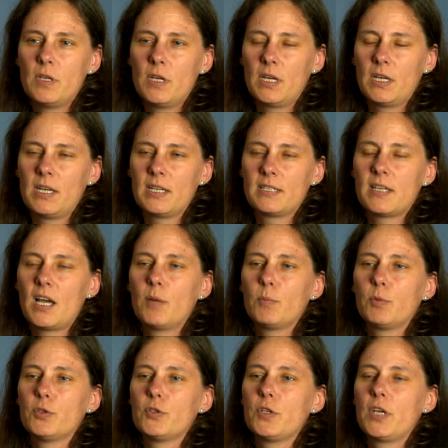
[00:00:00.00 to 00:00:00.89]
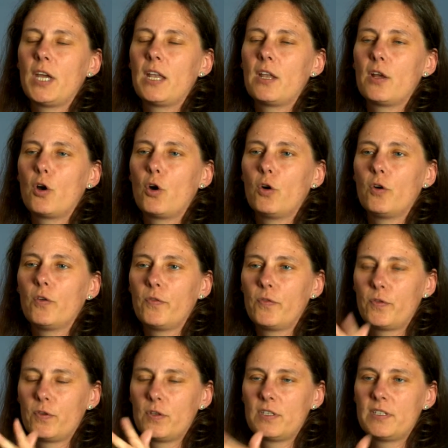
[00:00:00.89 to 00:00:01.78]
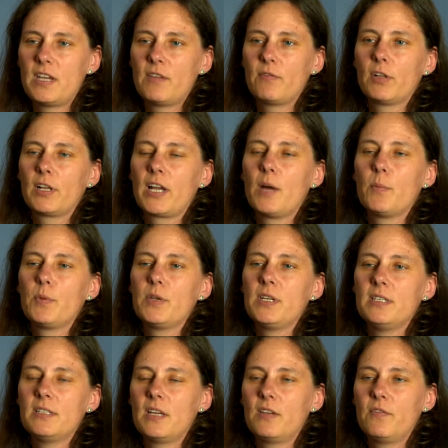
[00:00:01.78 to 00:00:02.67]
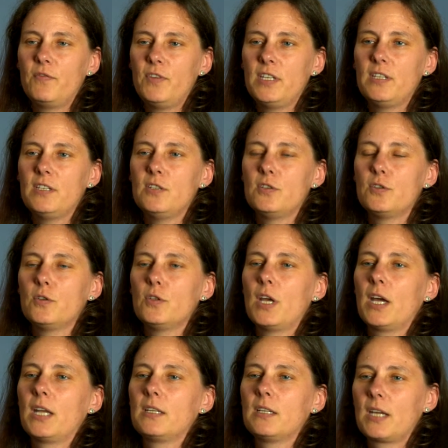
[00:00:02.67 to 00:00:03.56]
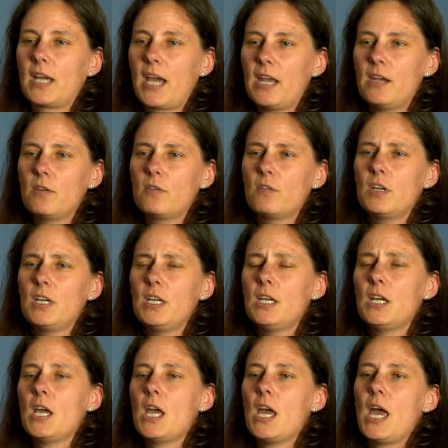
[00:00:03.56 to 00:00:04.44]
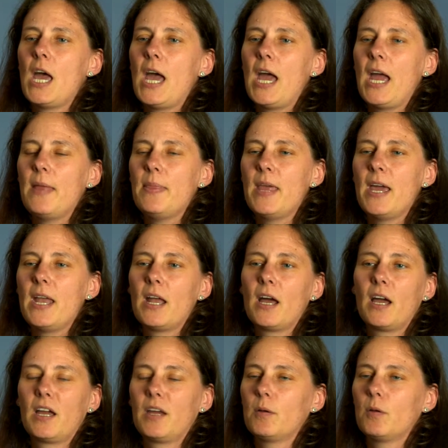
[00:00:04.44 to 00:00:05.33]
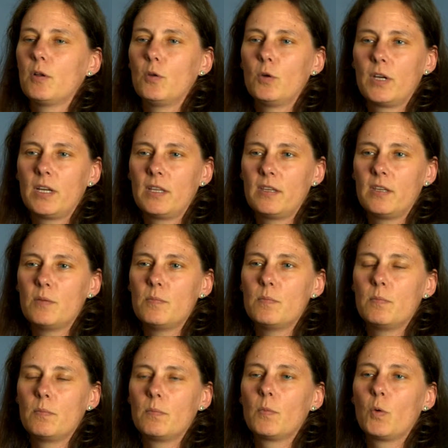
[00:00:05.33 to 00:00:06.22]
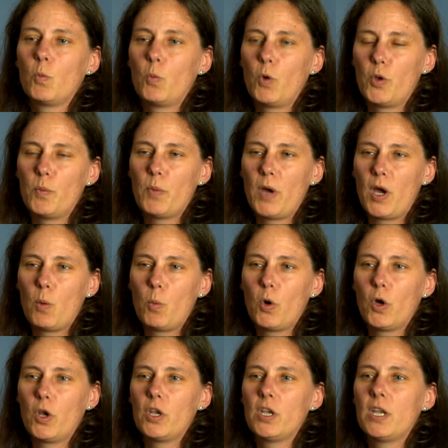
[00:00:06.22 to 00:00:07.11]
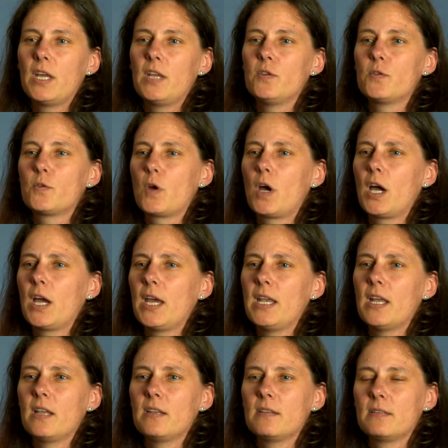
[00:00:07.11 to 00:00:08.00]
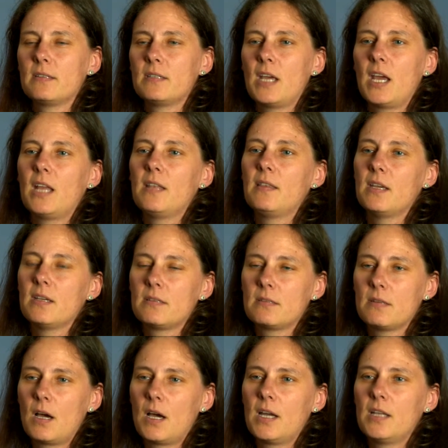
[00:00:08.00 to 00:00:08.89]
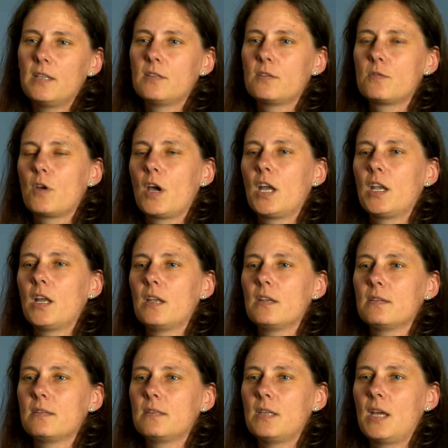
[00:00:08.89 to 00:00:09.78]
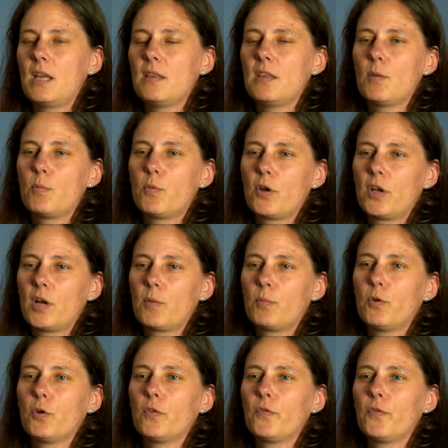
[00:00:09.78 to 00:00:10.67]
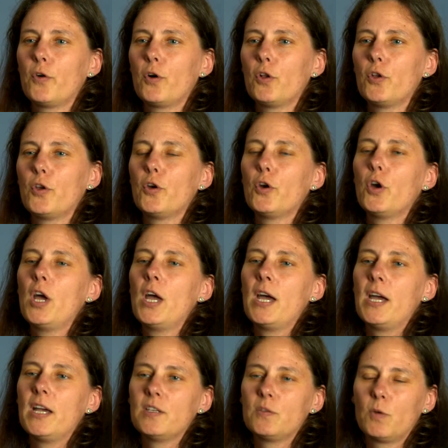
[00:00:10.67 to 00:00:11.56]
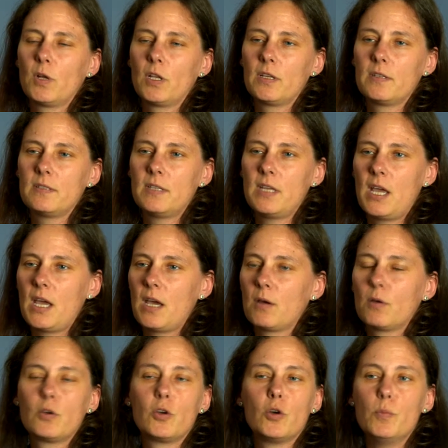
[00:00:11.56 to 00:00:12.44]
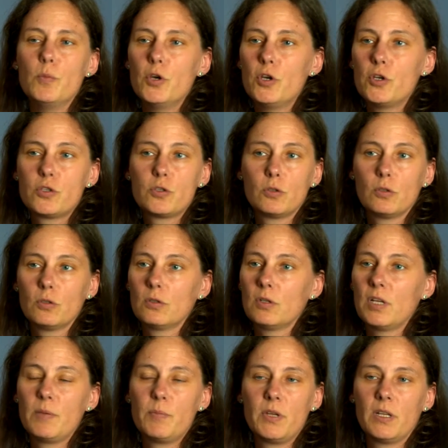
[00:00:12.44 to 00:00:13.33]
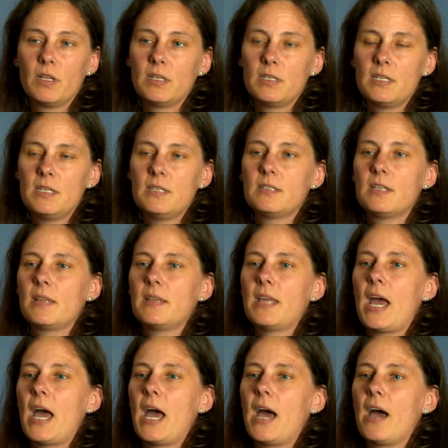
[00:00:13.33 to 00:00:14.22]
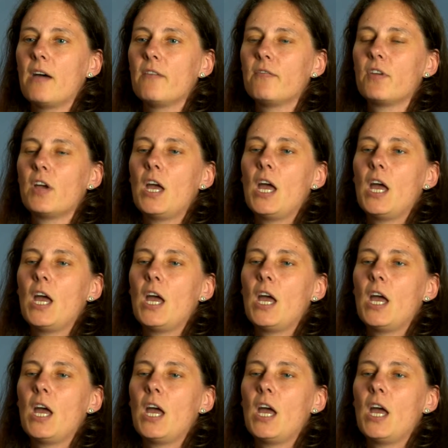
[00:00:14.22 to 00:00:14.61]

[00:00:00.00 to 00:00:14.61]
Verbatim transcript: an example together of several companies that fit into that category. And then I look at them one by one and try and understand their science, try and understand their product portfolio, as well as their commercial abilities that they have.